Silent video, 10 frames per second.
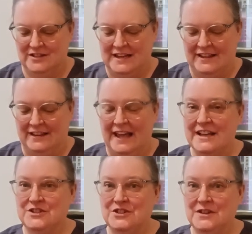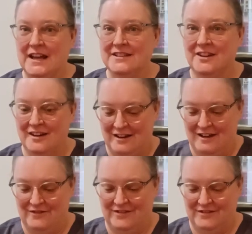just had the last two days
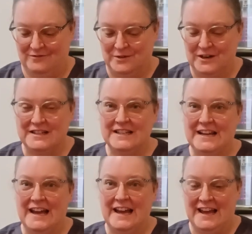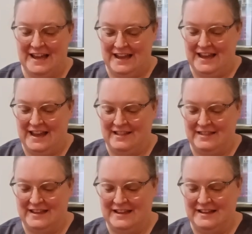off, work today,
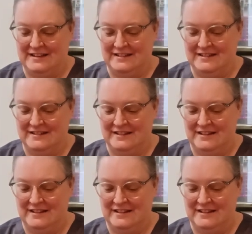and then